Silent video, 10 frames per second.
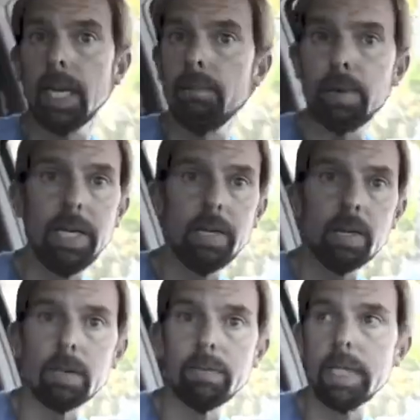I'm very
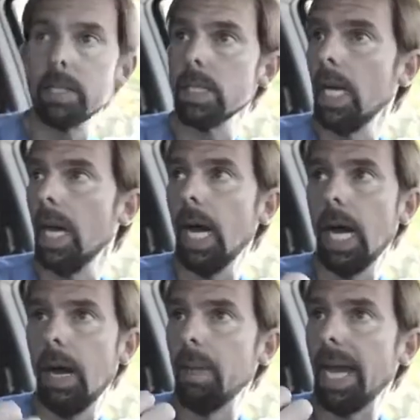nervous.
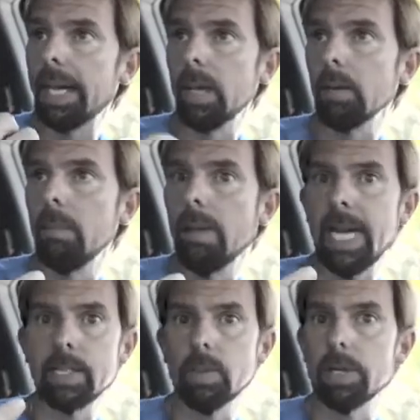I can only
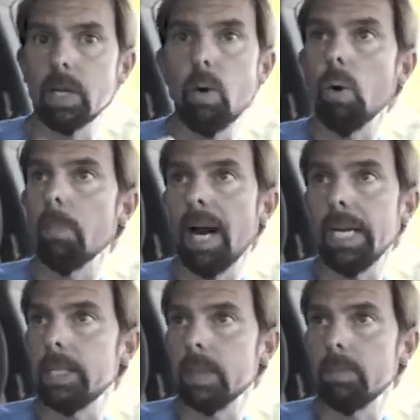imagine what the core body
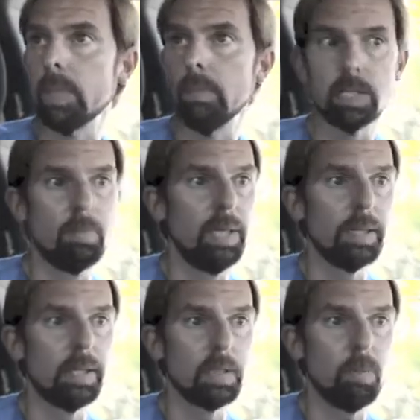temperature must be at
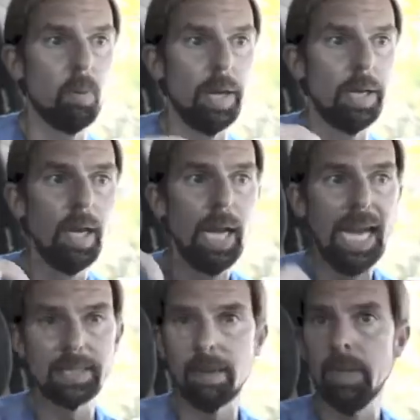this point.
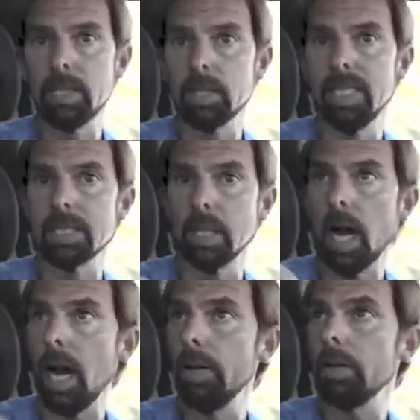As I mentioned, it's
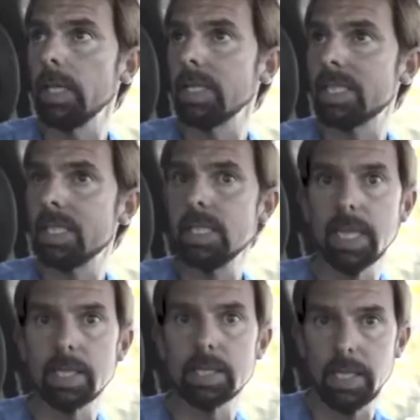
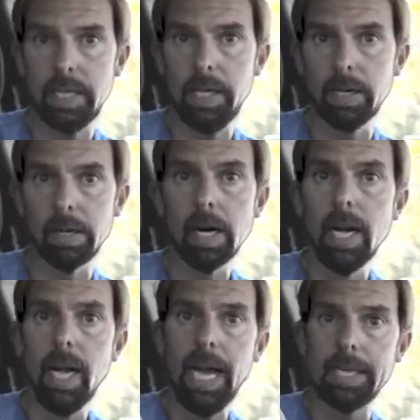106 in here
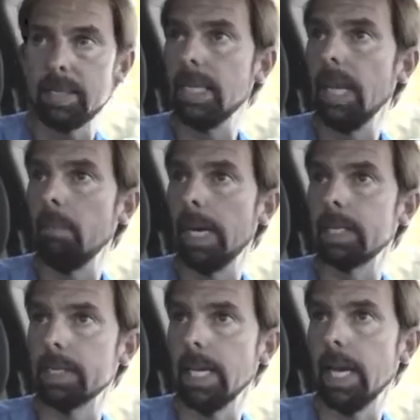at 10
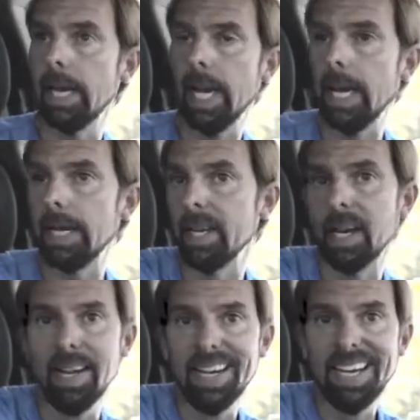minutes in, and
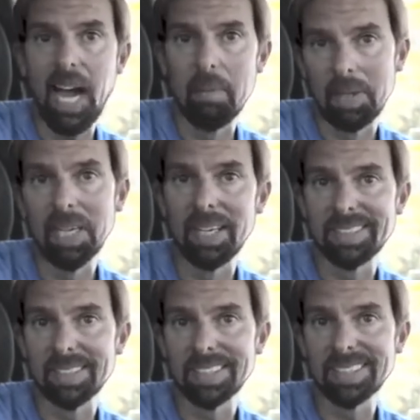I'm beginning
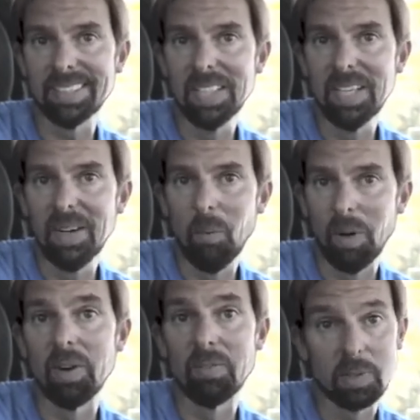to
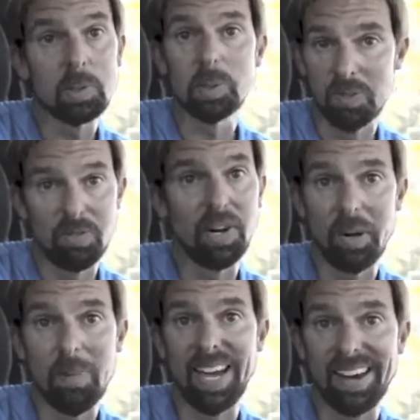wonder if this was a very
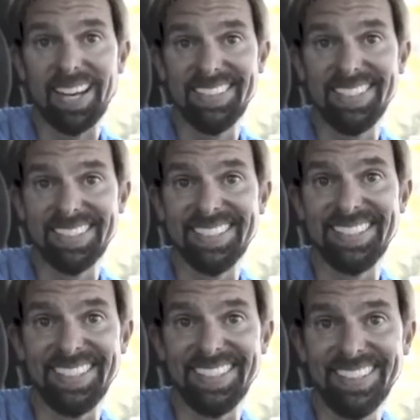bad idea
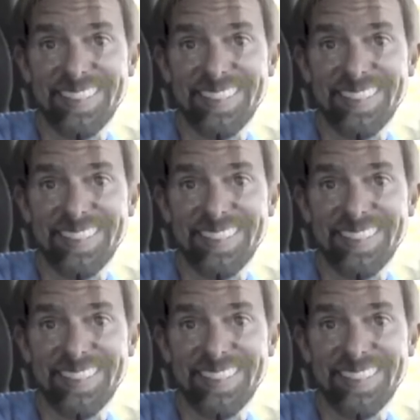indeed.